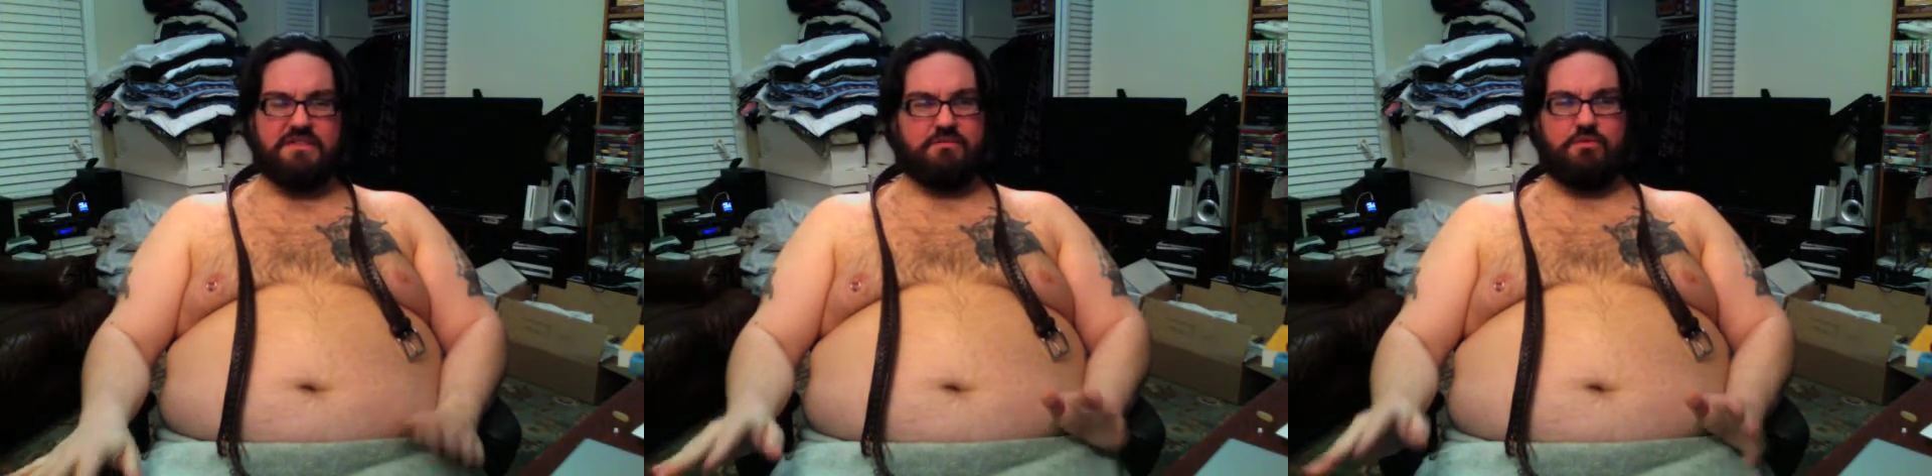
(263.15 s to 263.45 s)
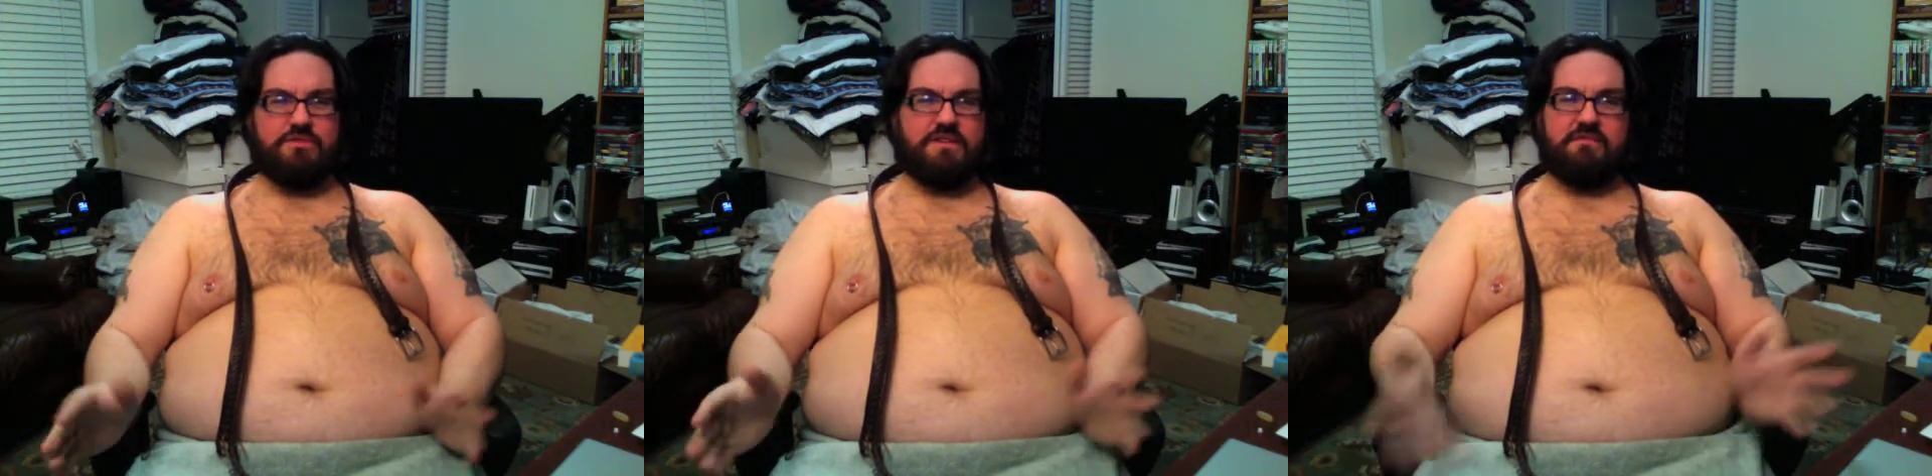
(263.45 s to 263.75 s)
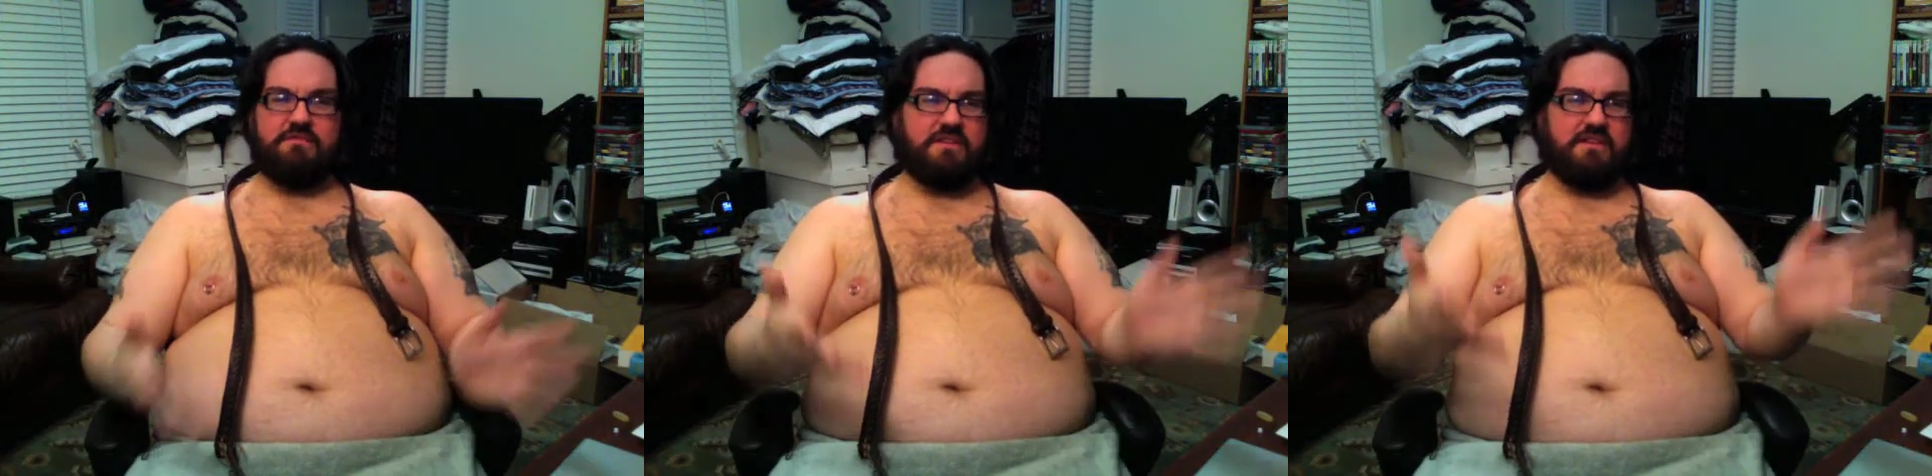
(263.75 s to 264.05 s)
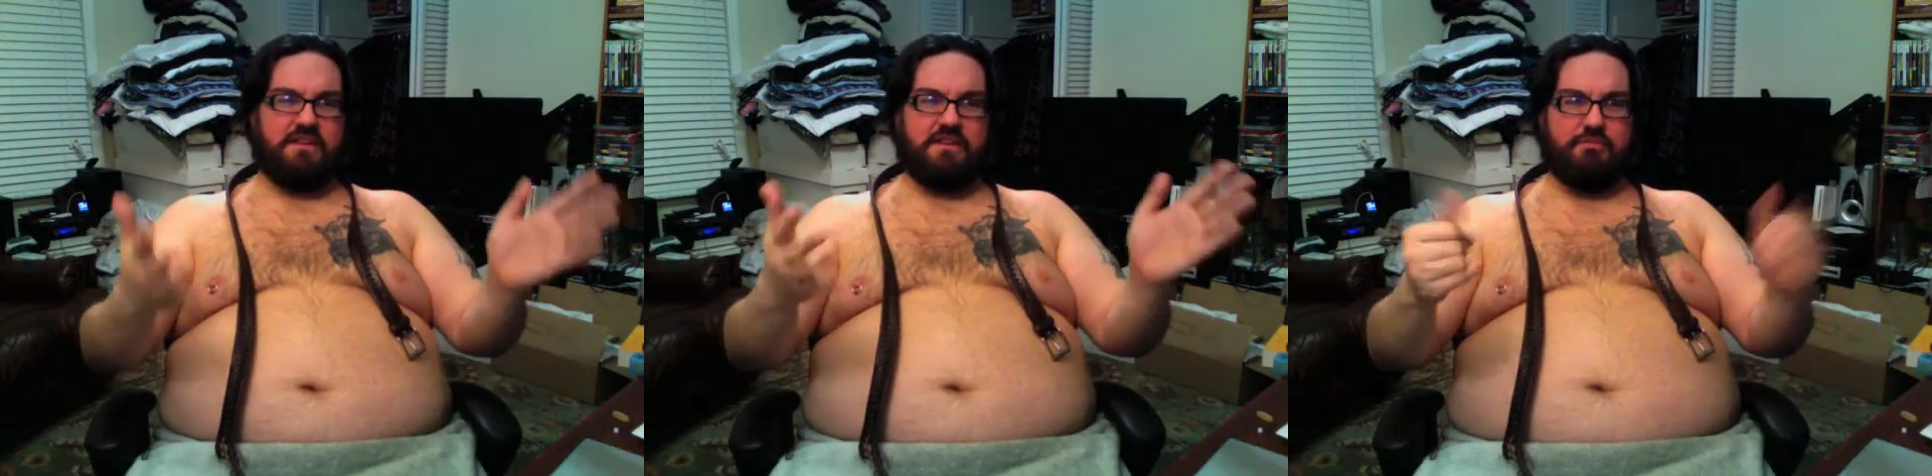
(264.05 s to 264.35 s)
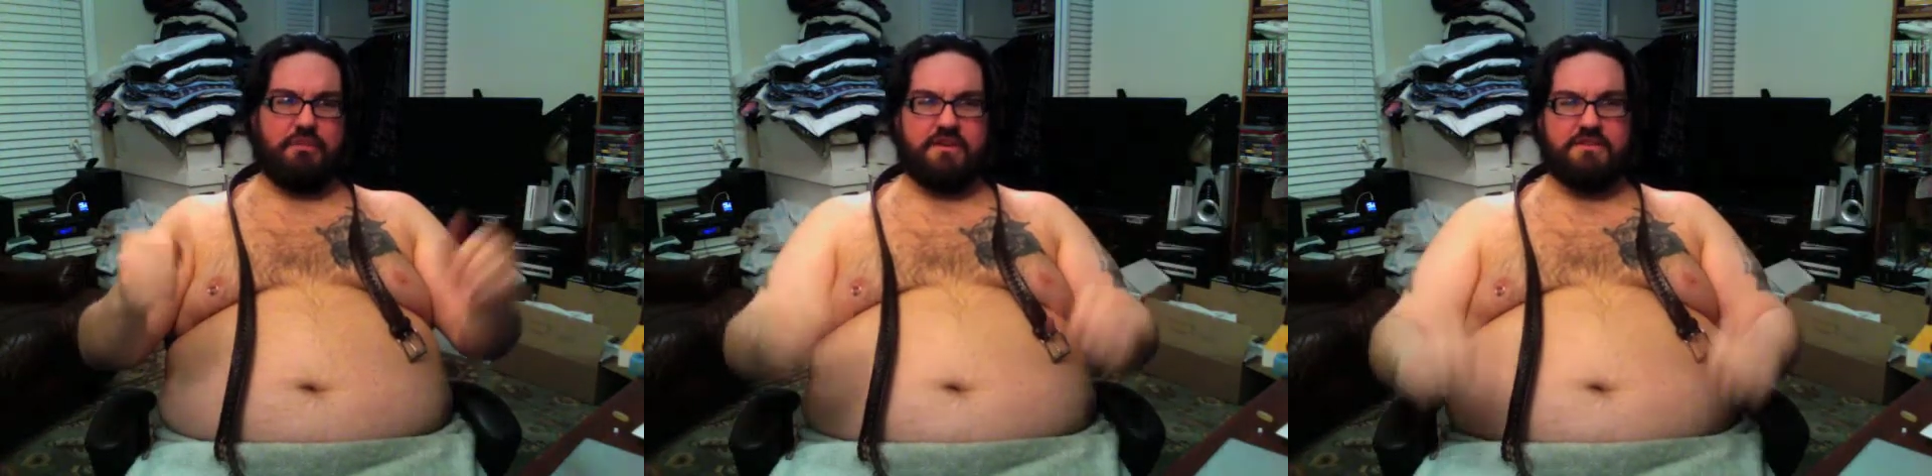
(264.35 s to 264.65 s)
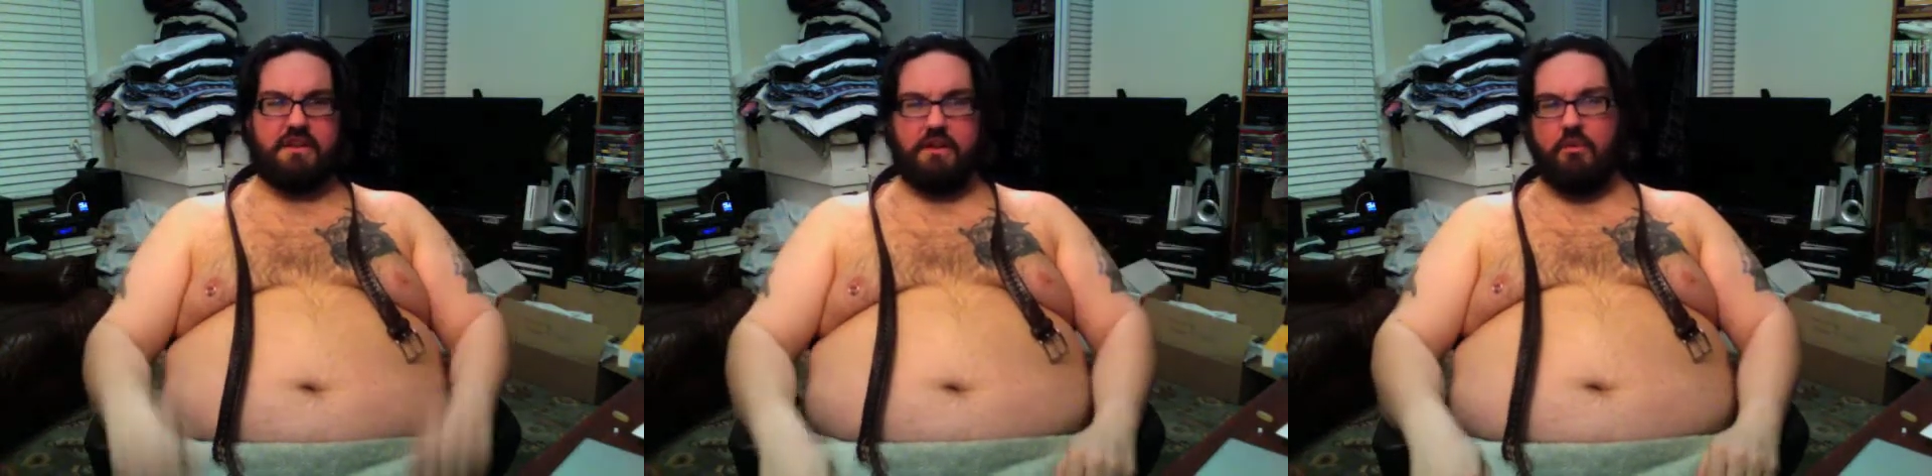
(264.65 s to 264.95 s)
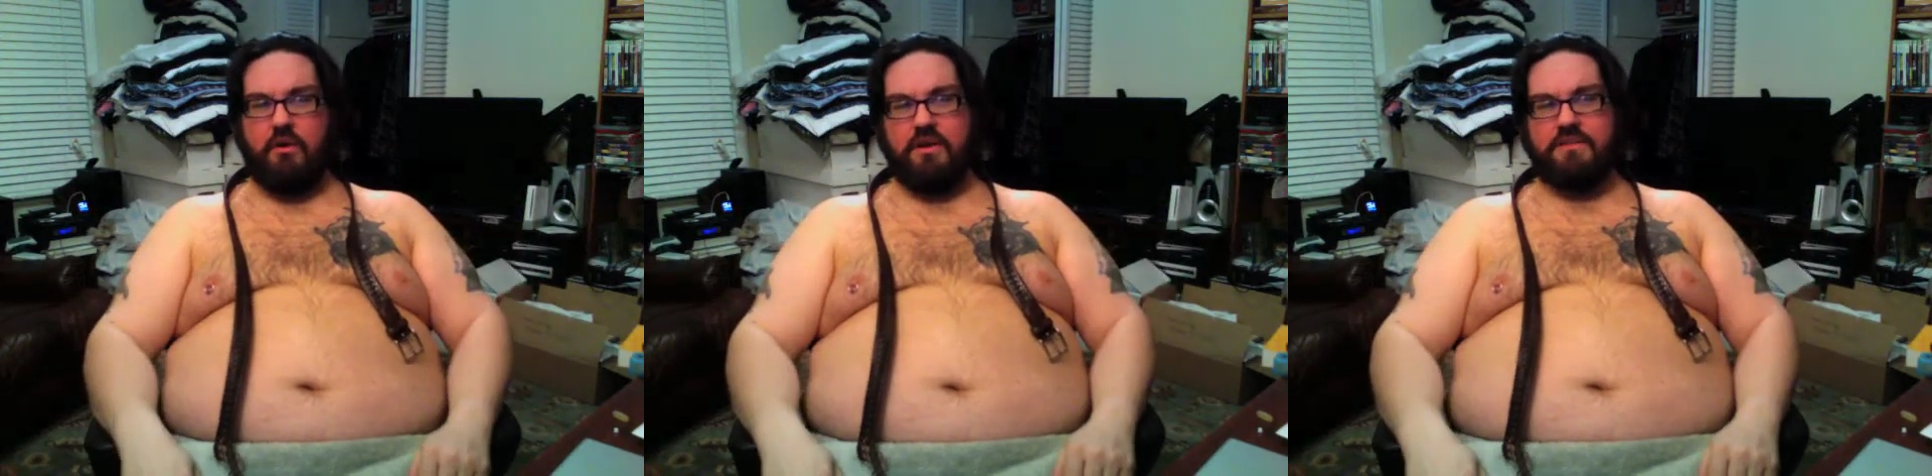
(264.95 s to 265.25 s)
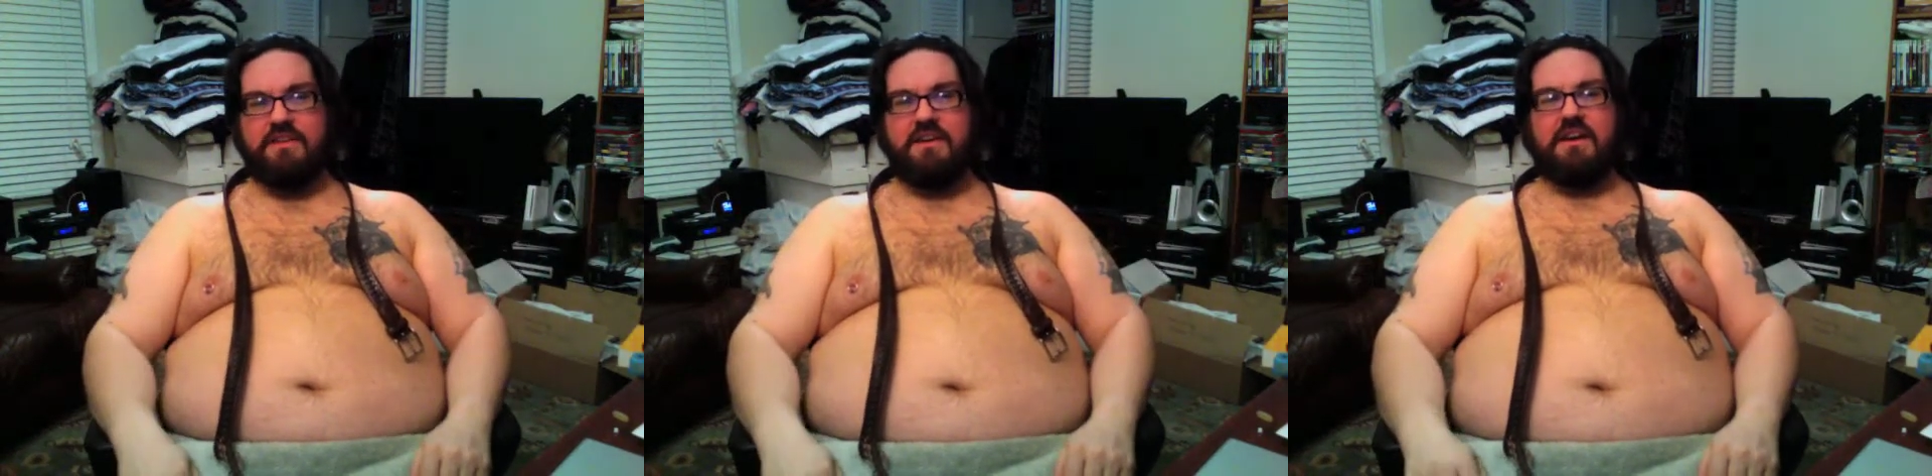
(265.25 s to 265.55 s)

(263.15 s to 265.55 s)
and of course I can fit into any 3X that I want.